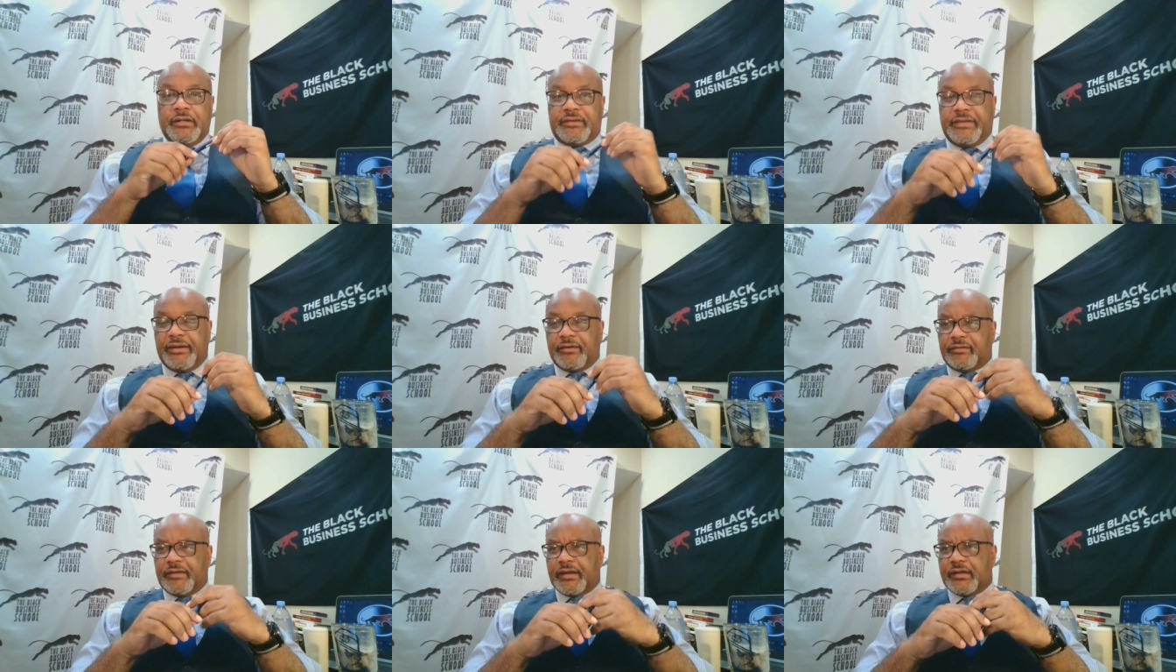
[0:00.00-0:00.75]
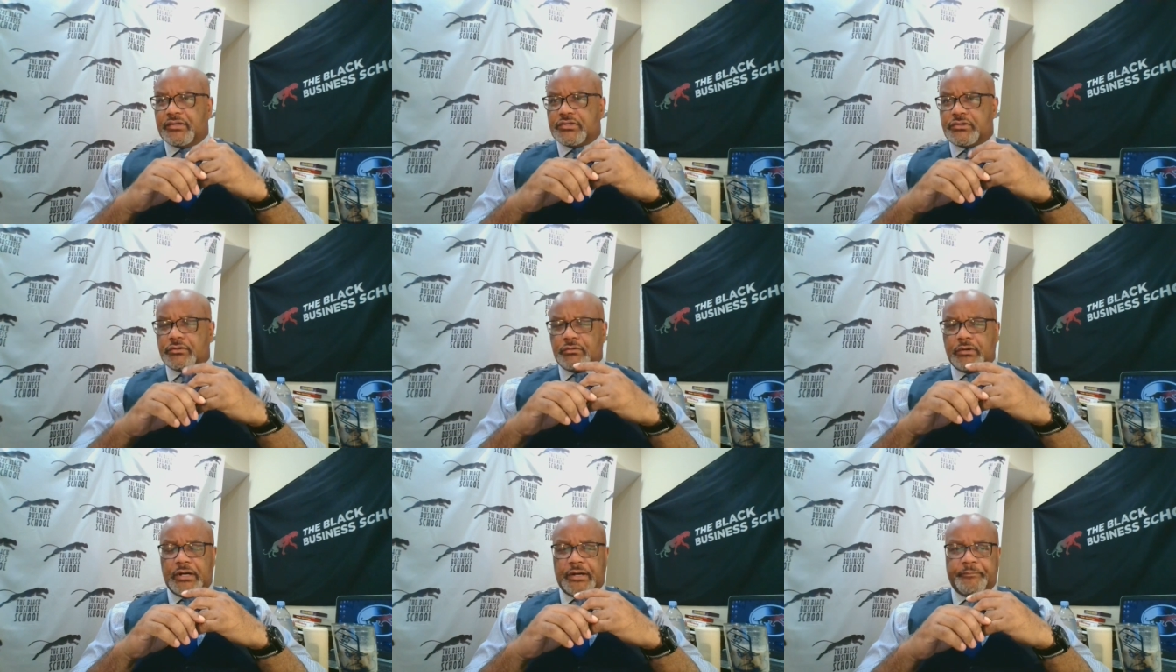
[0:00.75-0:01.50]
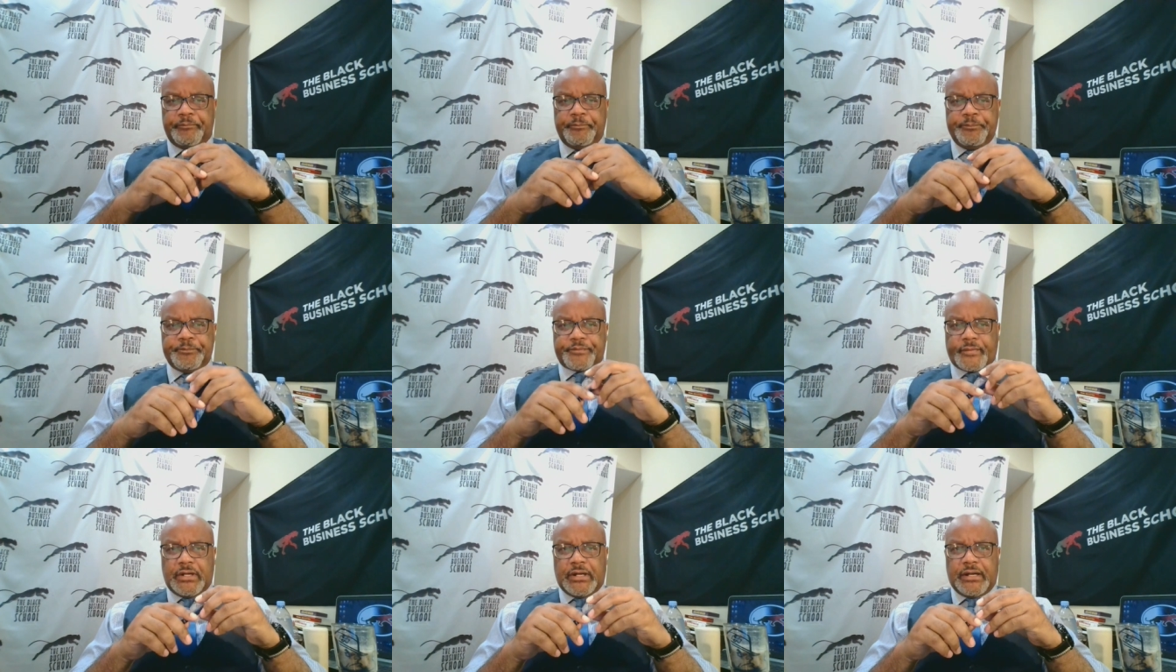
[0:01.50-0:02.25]
take a second to um,
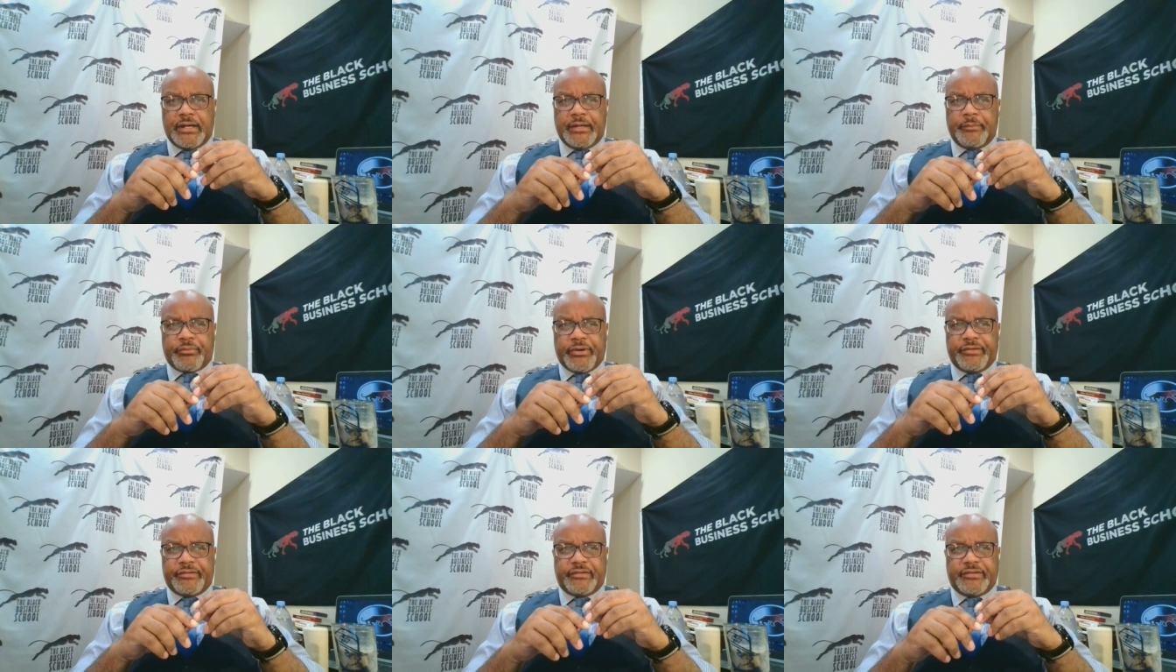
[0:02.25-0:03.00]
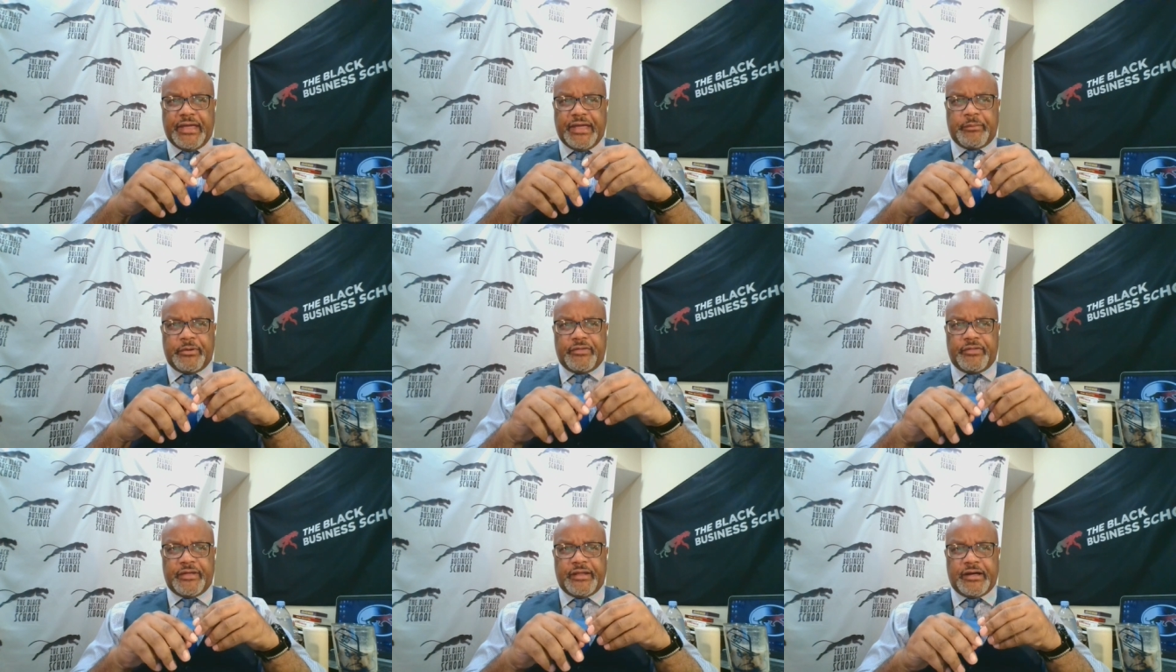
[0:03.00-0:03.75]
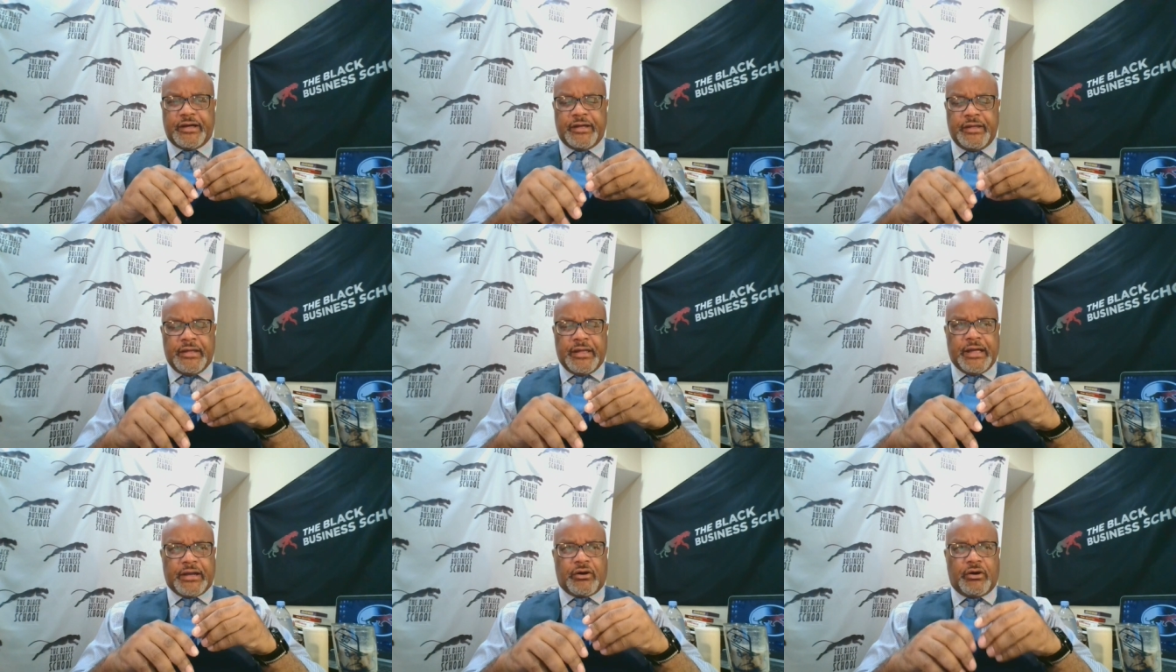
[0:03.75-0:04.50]
uh, embrace a segment that uh,
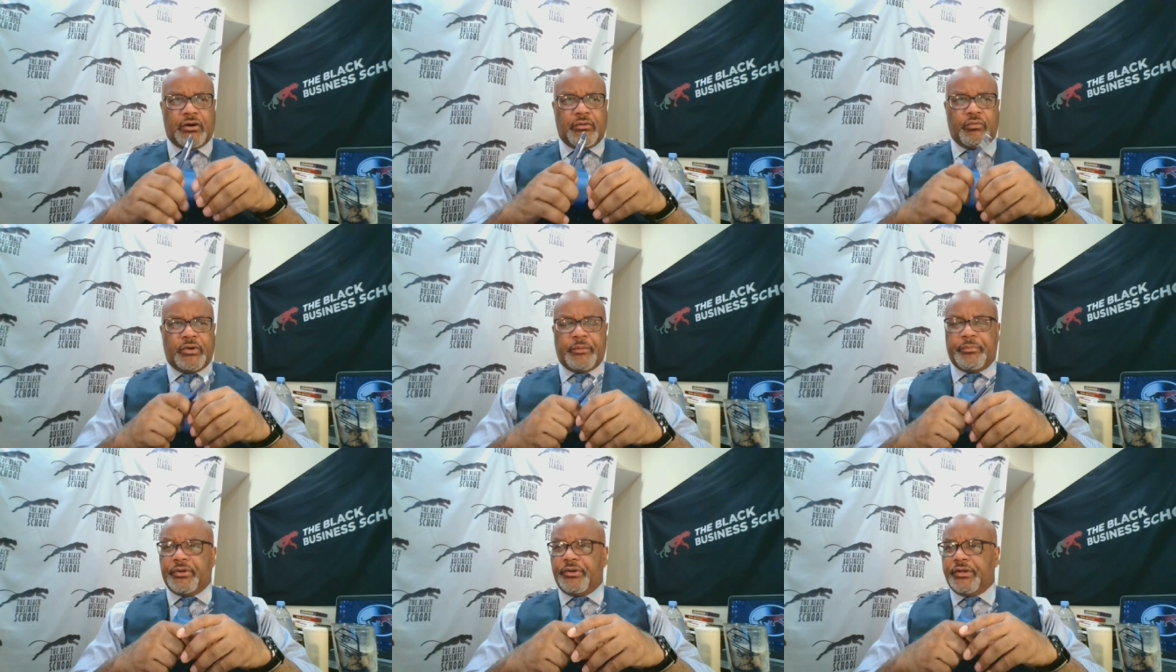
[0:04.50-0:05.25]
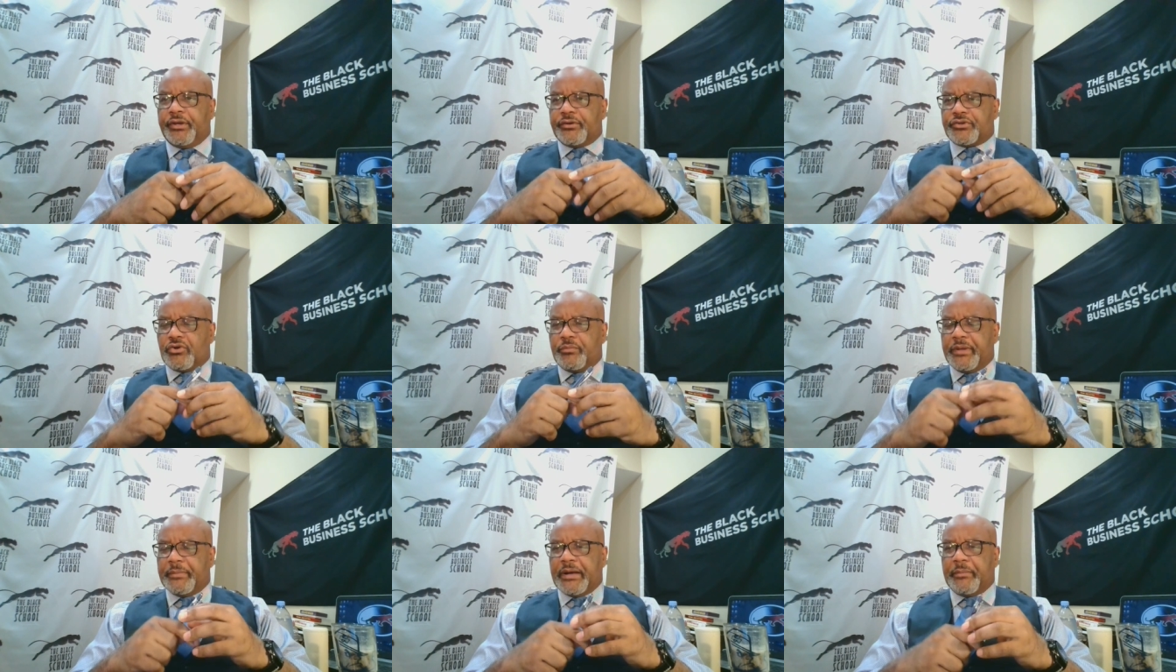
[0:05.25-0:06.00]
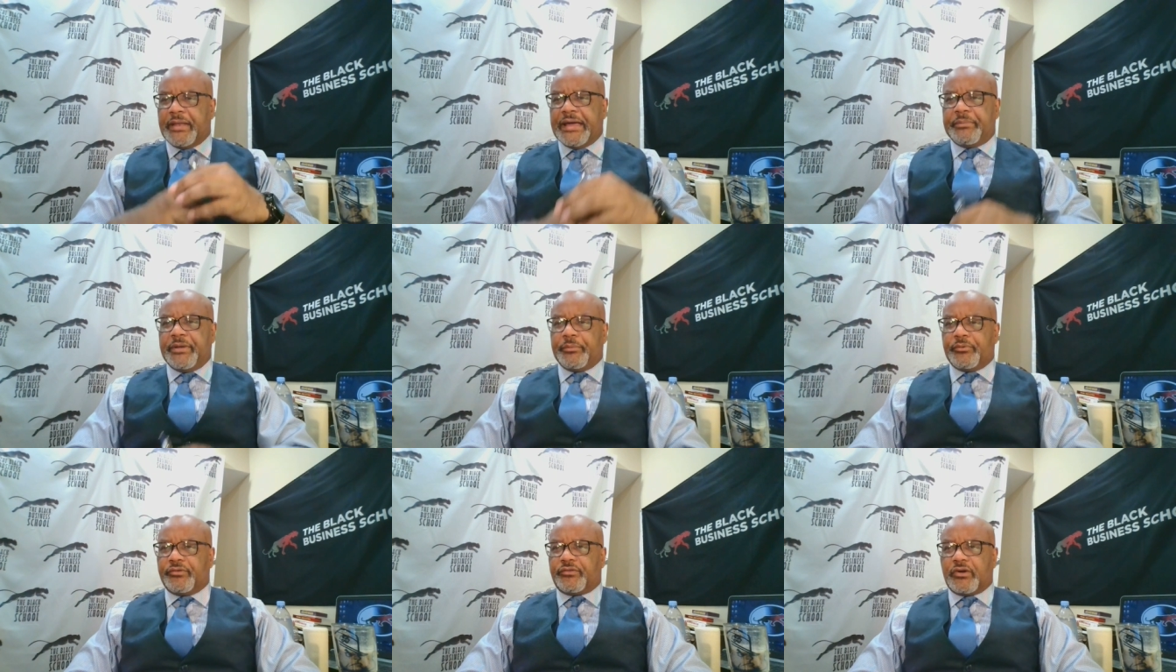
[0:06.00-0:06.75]
I call What a Billionaire Told Me About Black
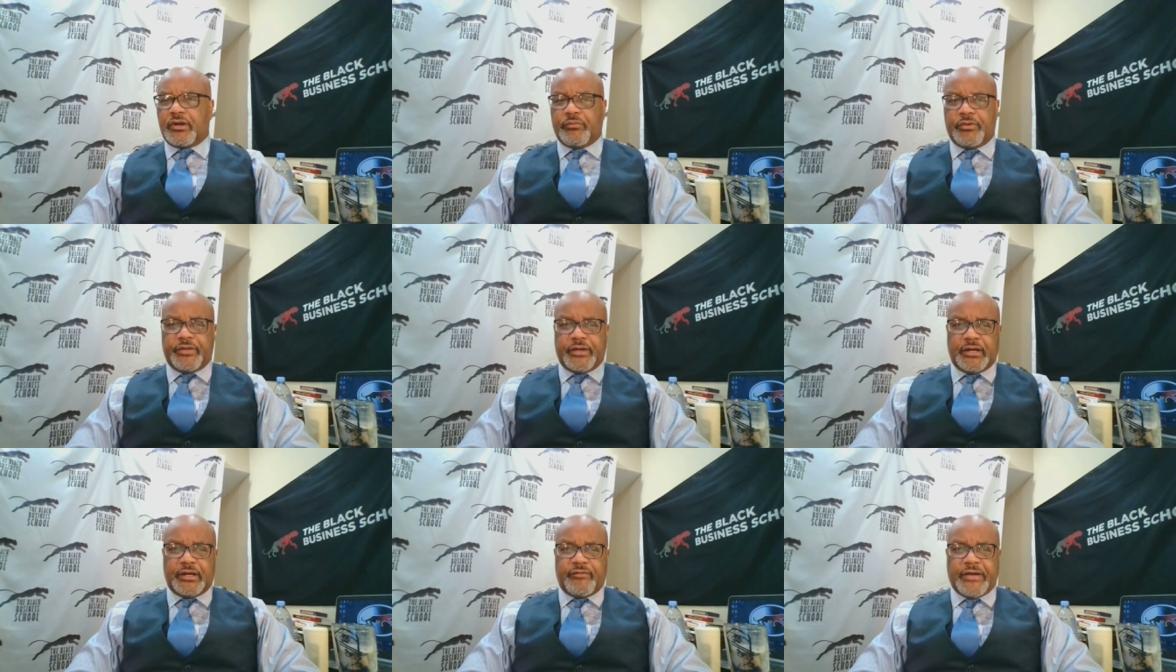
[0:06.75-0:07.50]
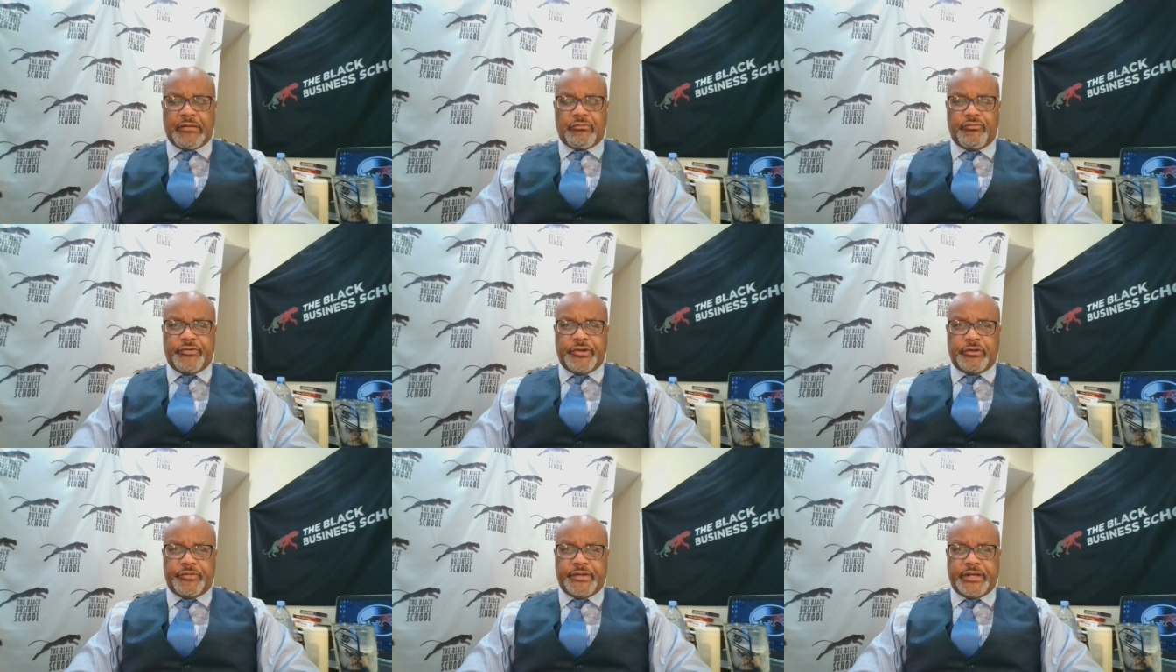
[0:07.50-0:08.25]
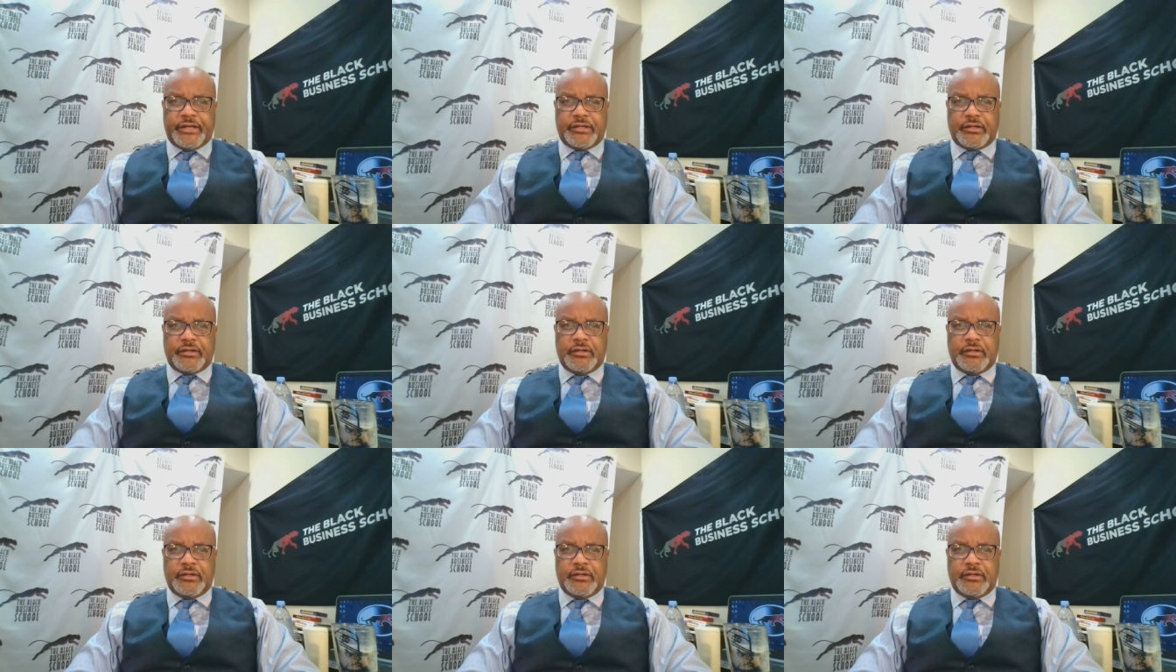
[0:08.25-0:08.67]
People. It started with a uh, viral video that I did,